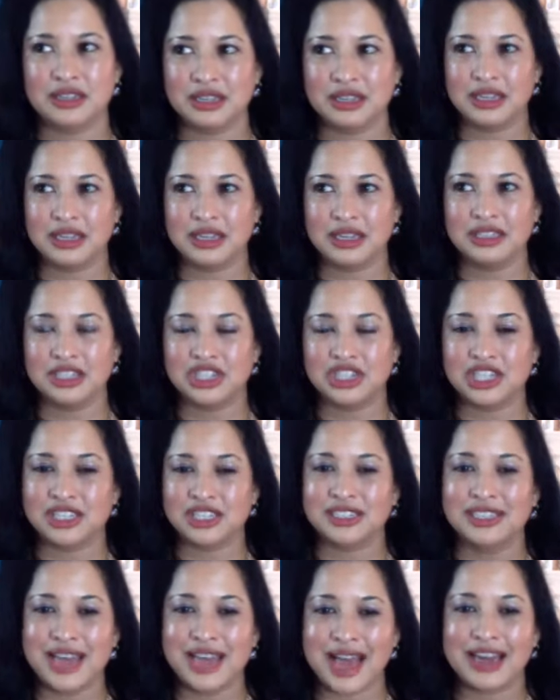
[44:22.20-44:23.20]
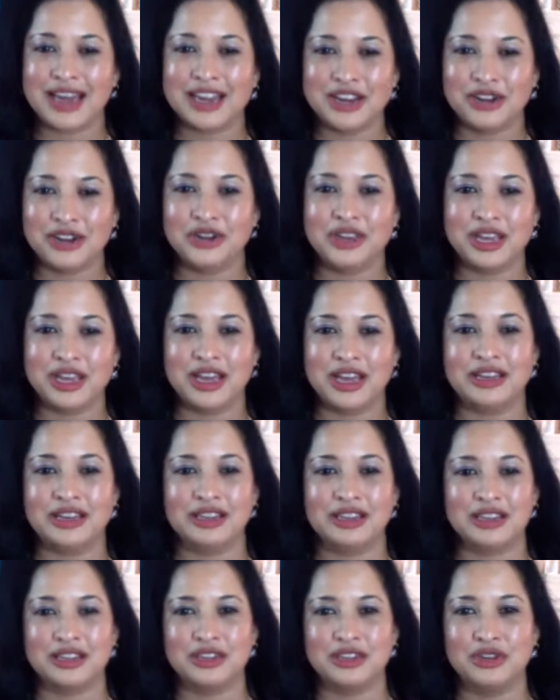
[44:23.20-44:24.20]
it's just not here yet.
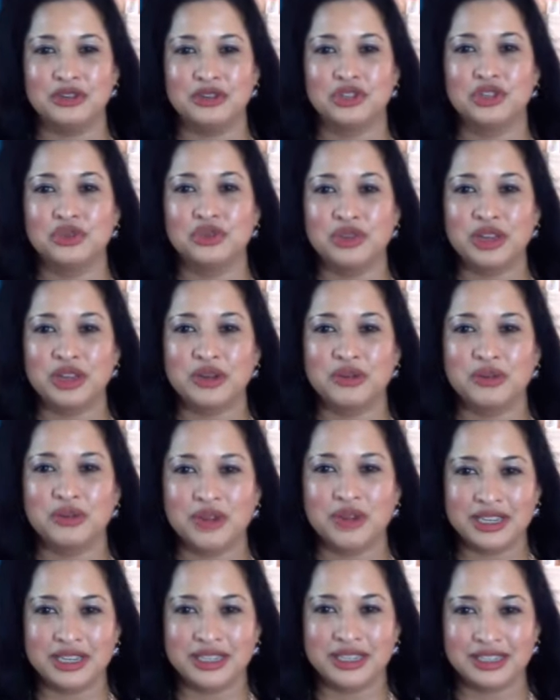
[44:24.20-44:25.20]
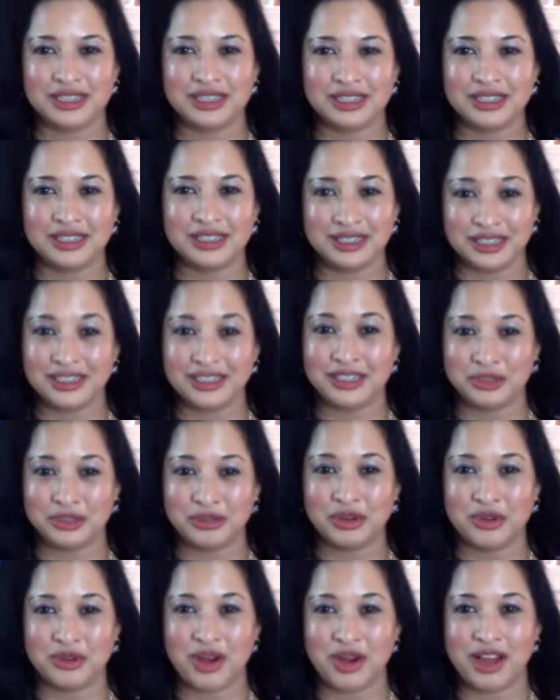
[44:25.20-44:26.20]
You're doing what is
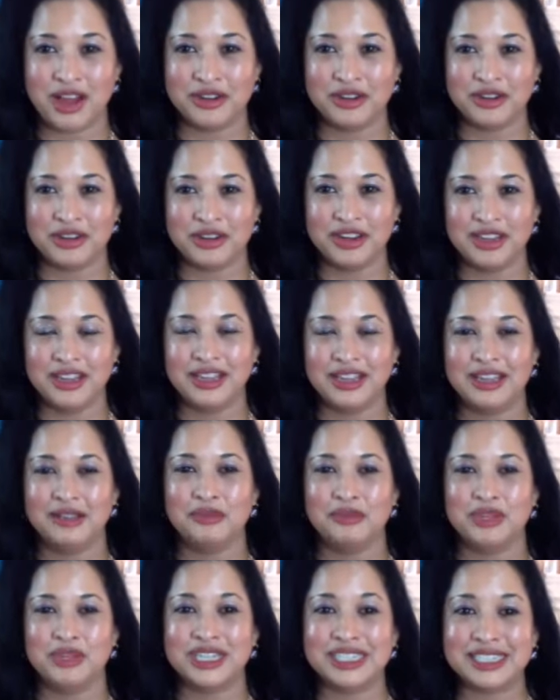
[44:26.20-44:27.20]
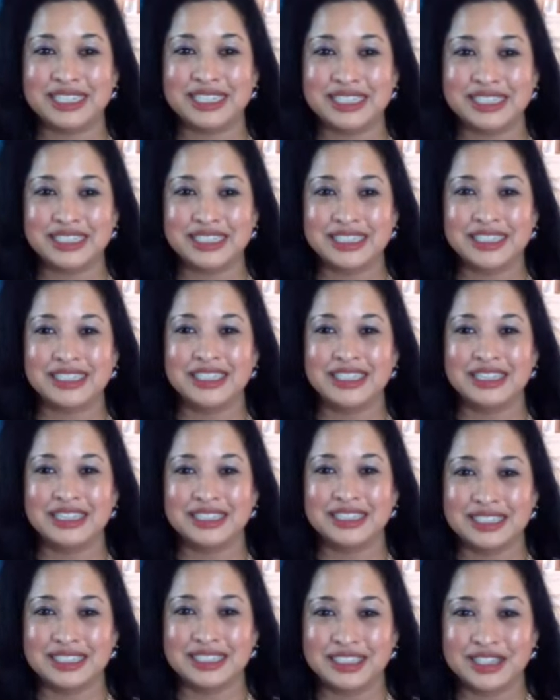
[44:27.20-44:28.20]
required, but
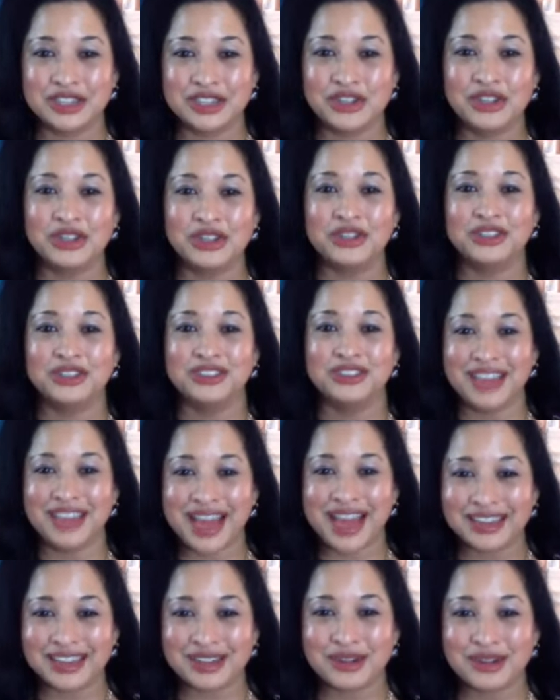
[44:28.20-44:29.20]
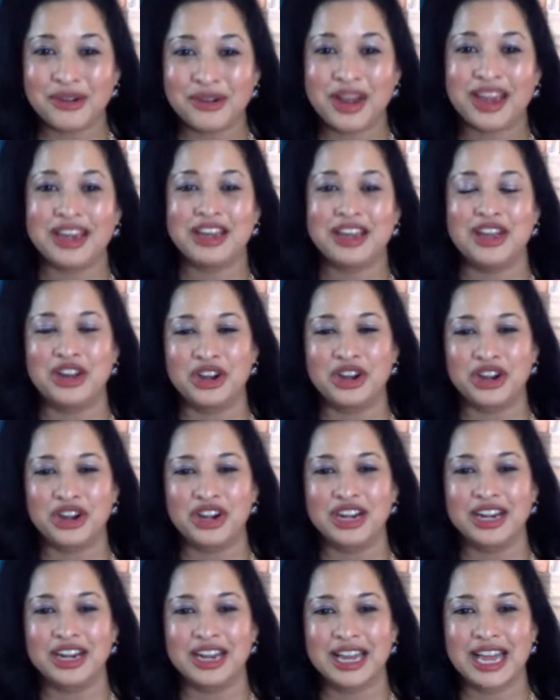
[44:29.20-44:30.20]
it's still not quite
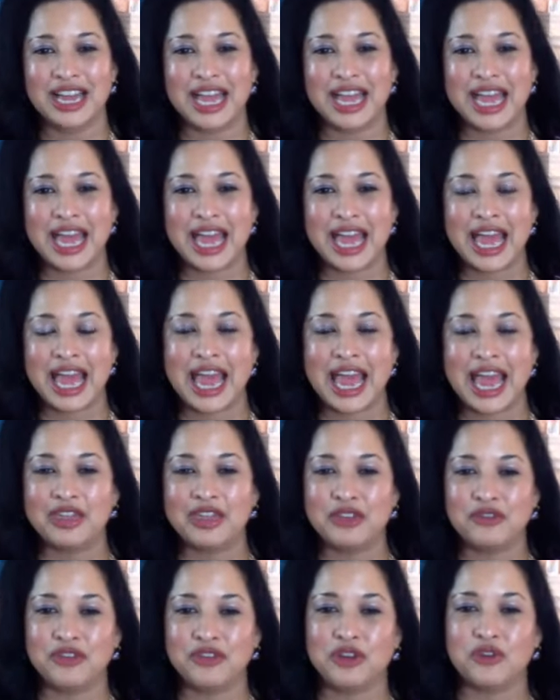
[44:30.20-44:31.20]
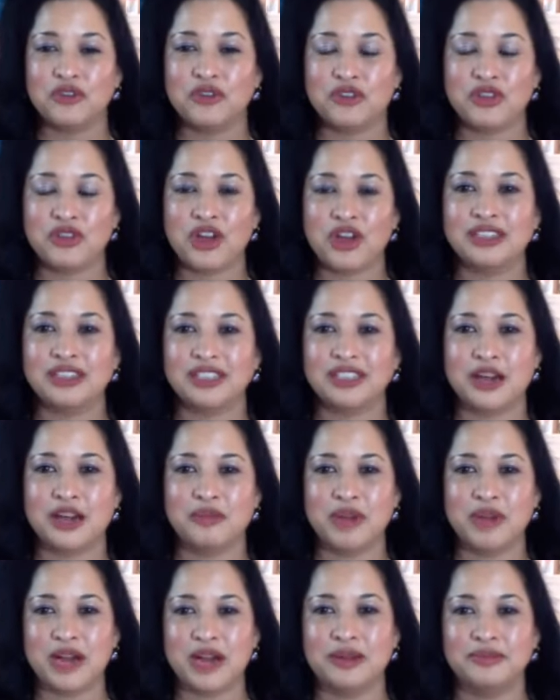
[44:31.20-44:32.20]
here. And the fearful thoughts
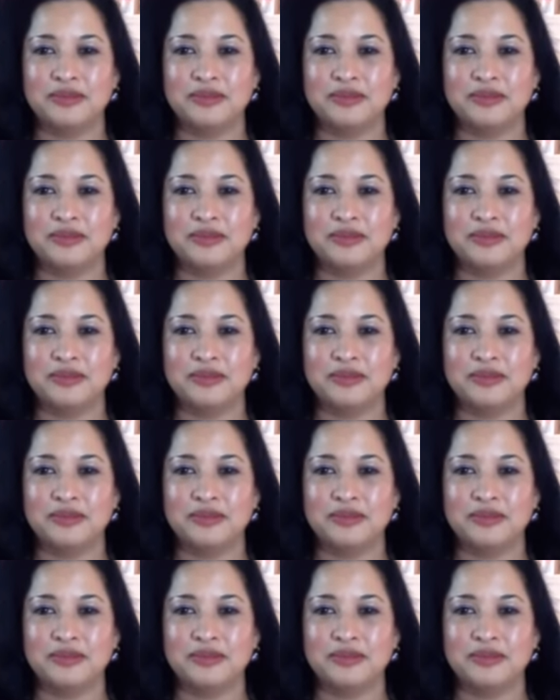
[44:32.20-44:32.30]
come up.